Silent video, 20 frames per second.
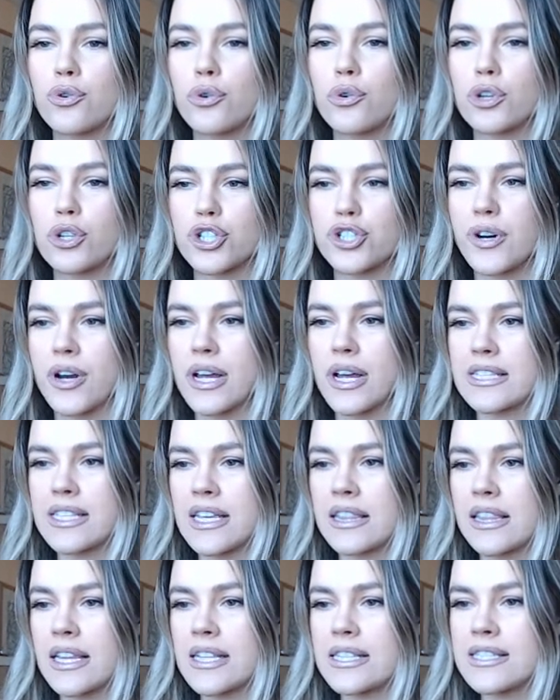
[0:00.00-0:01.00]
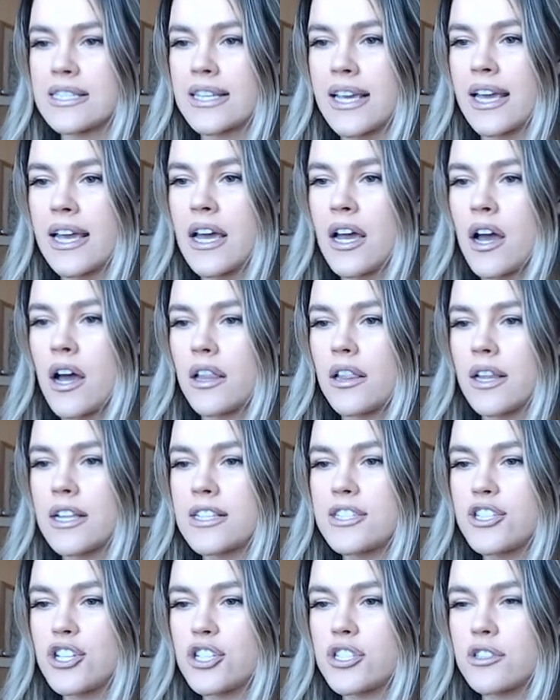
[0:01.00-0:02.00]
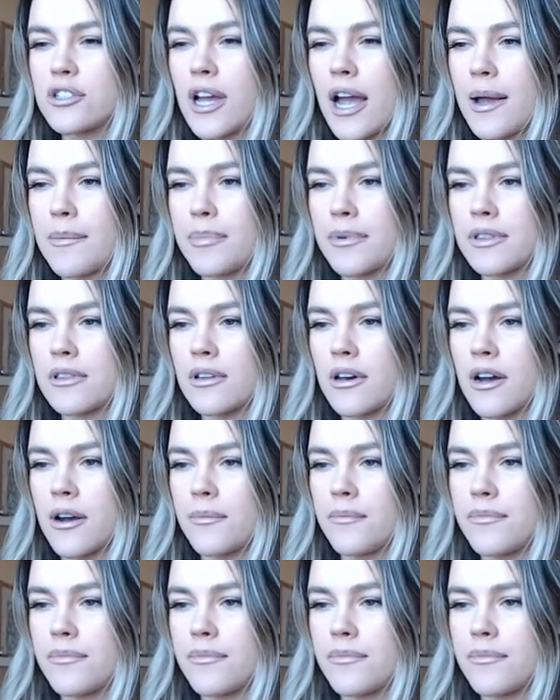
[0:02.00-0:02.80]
Google Trends, and let's just type in